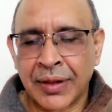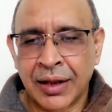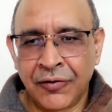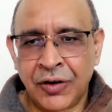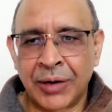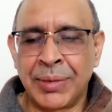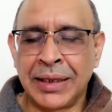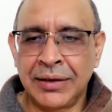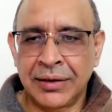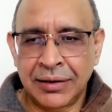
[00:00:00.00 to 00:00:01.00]
for a
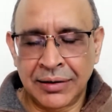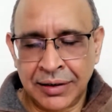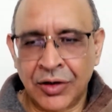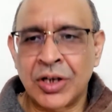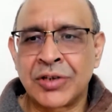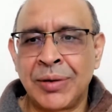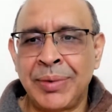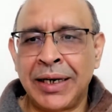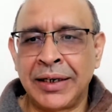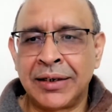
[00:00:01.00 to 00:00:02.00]
month. The cost will be
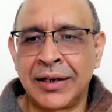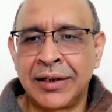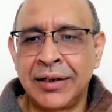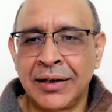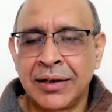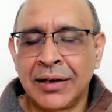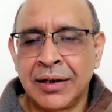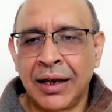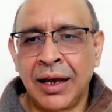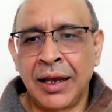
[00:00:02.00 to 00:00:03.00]
1800.
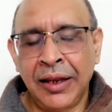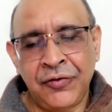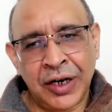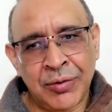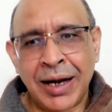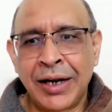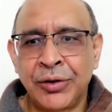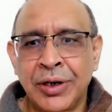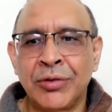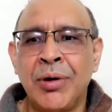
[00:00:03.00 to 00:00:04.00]
If required, you
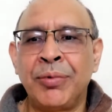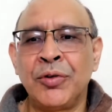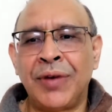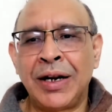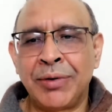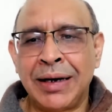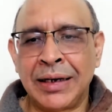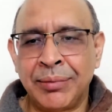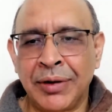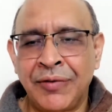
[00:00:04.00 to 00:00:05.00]
can go up to
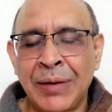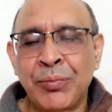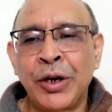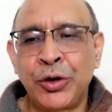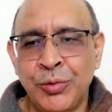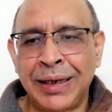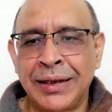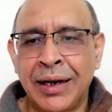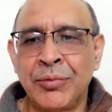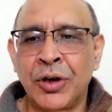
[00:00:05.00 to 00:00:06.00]
120, 1.2
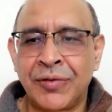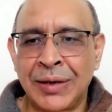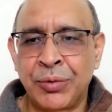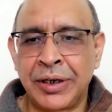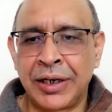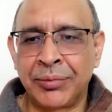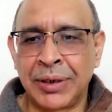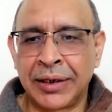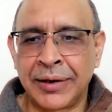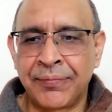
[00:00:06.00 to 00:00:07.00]
milligram or 1.8
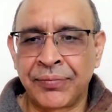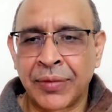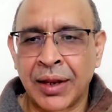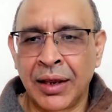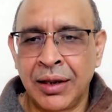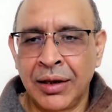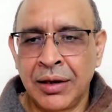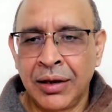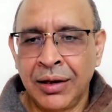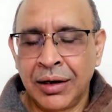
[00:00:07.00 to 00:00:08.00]
milligram.
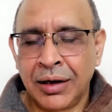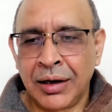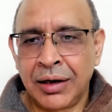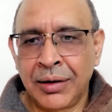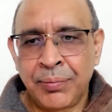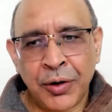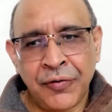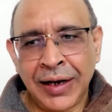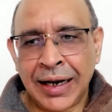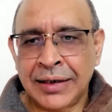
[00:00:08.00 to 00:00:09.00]

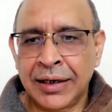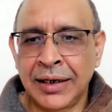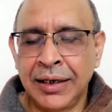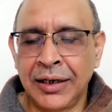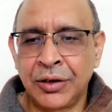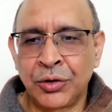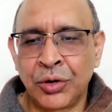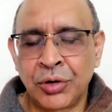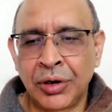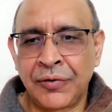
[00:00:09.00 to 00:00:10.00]
Prophylactically, no
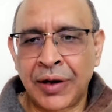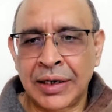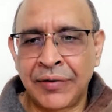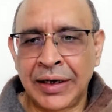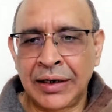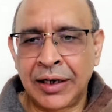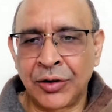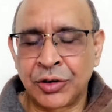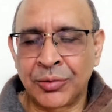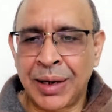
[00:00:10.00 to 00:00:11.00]
role for giving
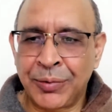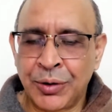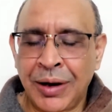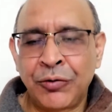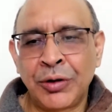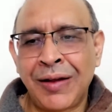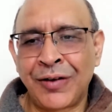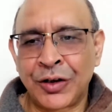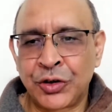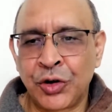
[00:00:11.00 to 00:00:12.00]
denosumab. You have to have
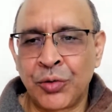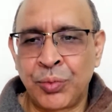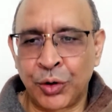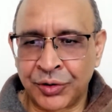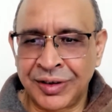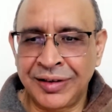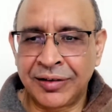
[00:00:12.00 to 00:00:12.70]
osteoporosis